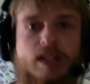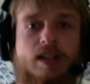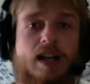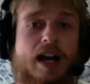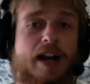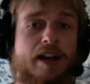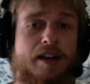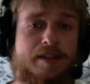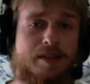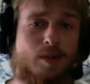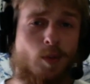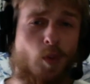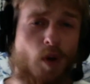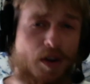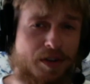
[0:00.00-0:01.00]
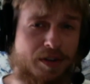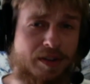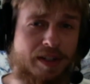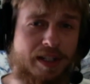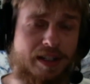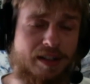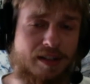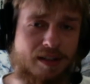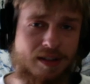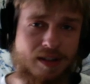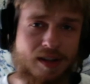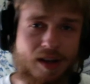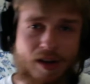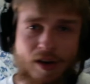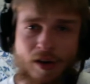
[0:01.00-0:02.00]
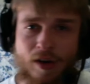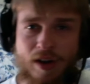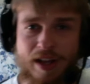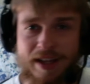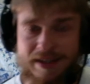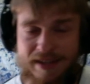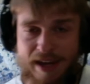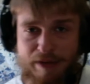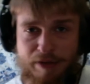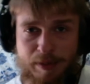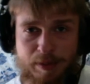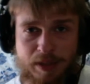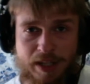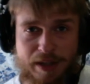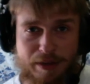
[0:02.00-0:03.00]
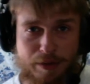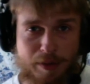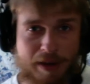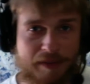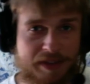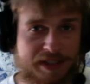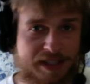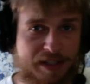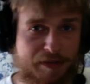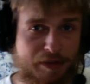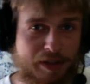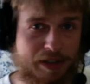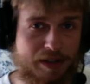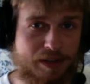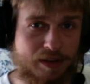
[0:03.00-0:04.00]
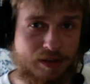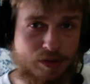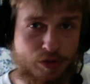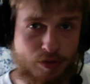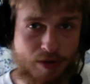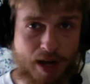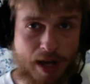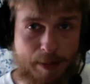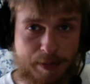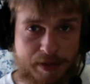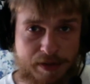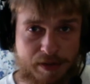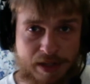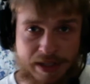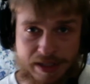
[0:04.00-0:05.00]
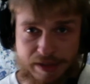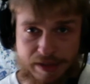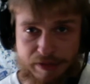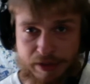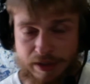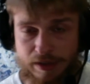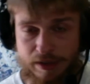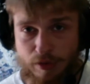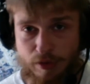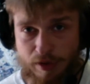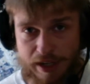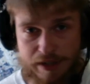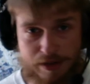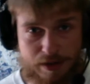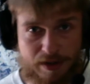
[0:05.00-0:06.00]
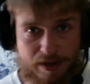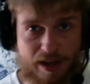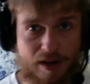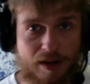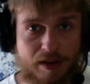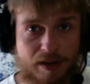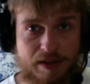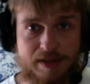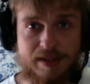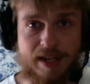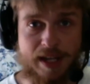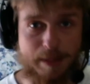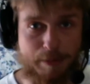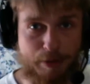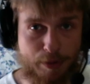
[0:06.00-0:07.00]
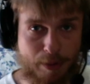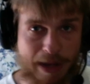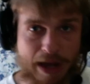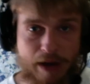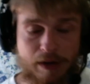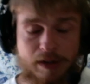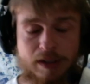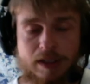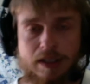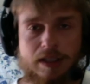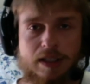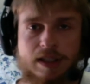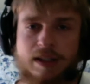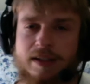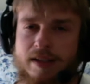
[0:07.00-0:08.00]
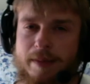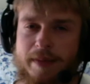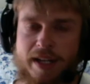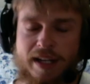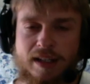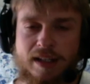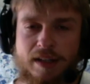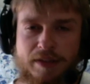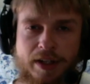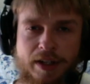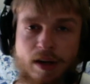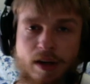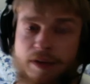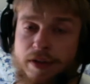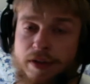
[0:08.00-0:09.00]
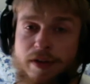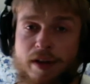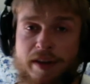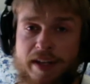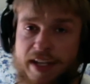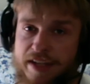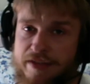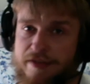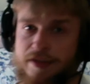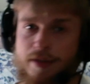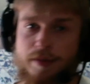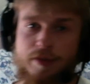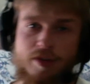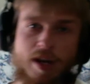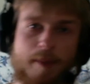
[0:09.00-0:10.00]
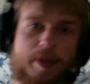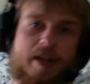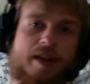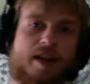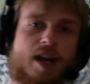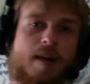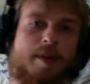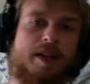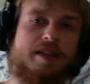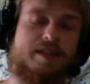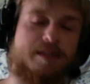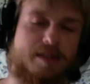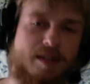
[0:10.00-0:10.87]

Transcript: I also am wondering, is every playthrough have a different drops in different crates, or are they all the same throughout? Something I'd love to know. If you know the answer to it, drop it in the comments.